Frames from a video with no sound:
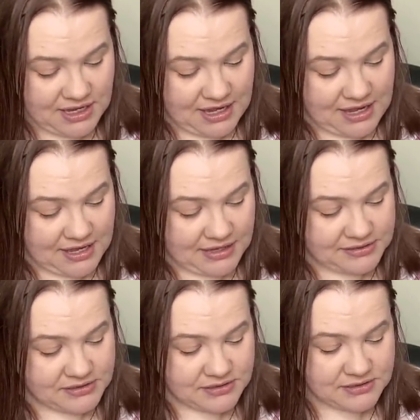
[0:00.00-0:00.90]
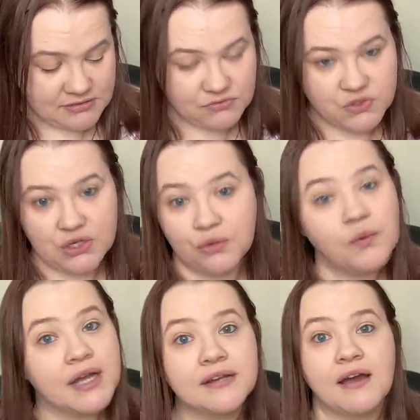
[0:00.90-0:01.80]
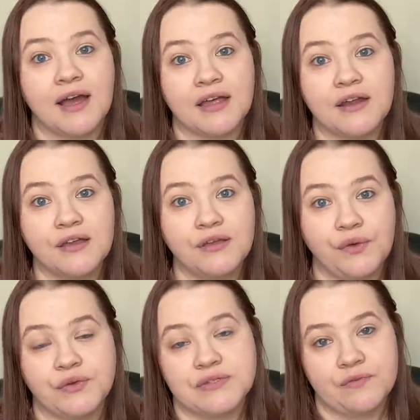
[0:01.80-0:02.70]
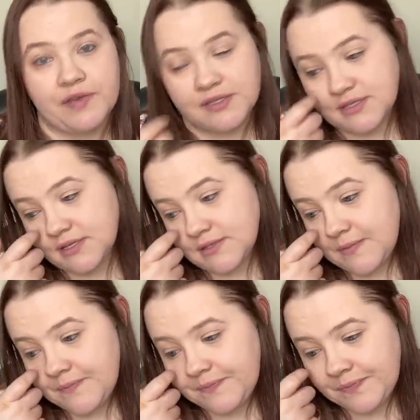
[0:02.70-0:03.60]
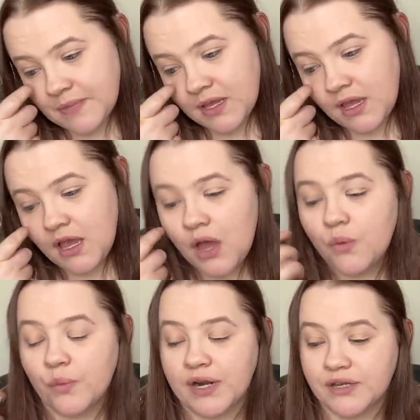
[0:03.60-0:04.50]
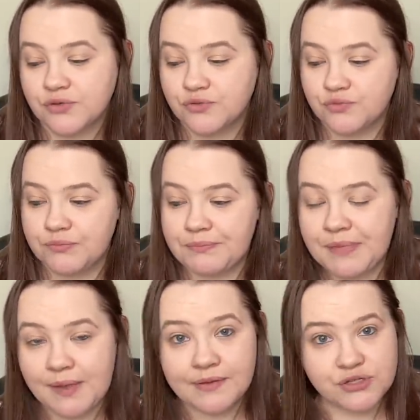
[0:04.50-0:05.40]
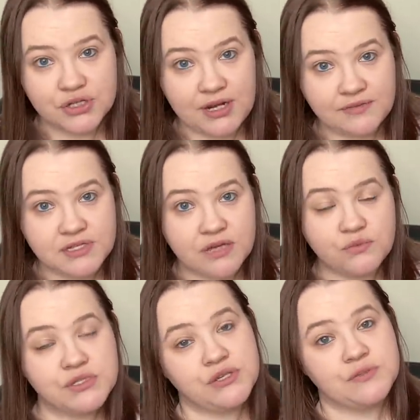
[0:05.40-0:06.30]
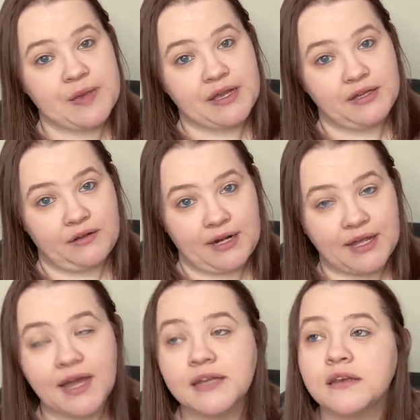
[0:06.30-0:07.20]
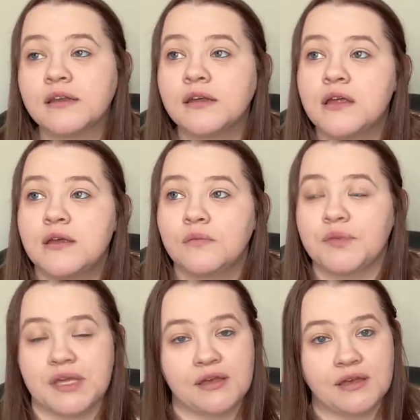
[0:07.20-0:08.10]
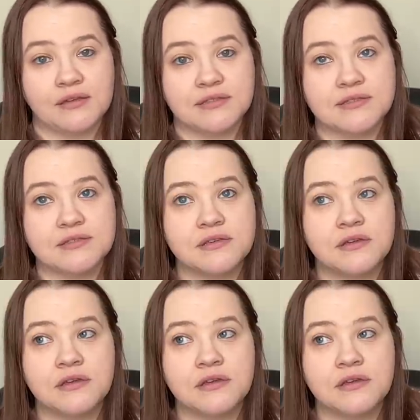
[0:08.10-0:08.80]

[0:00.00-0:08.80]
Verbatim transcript: And so why not use some fancies? What I sh maybe should have done was use my color in cotton because